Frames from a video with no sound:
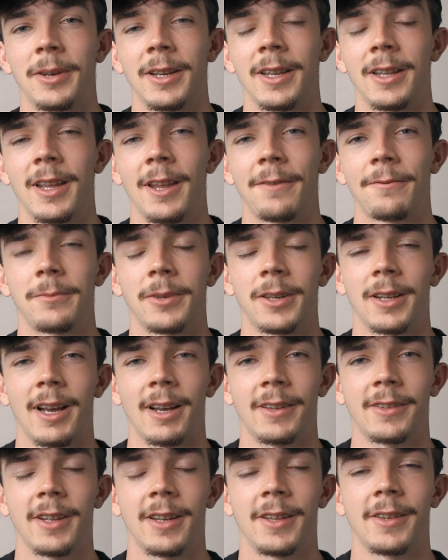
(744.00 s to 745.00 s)
when I
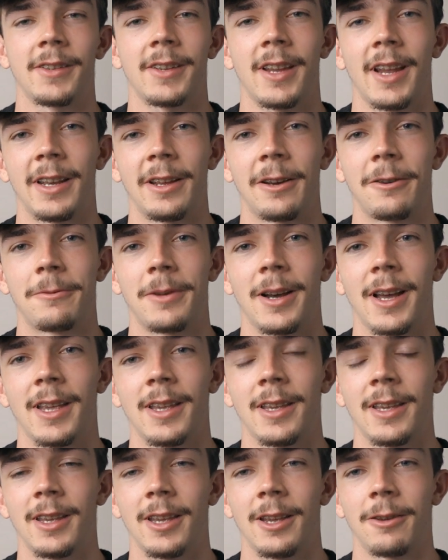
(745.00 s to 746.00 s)
accidentally scared it
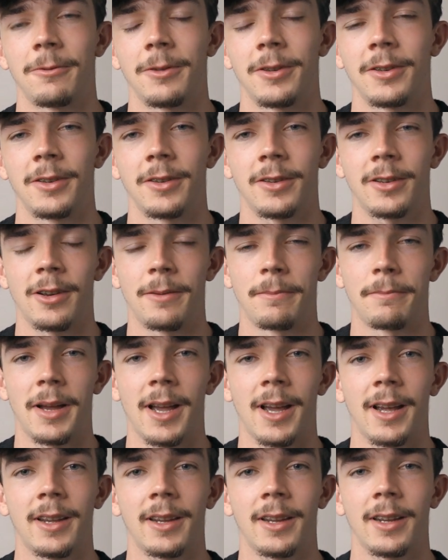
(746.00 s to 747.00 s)
away, it would come
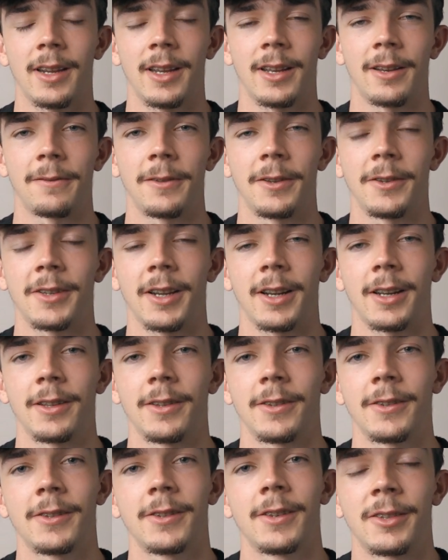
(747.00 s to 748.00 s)
back in a few seconds.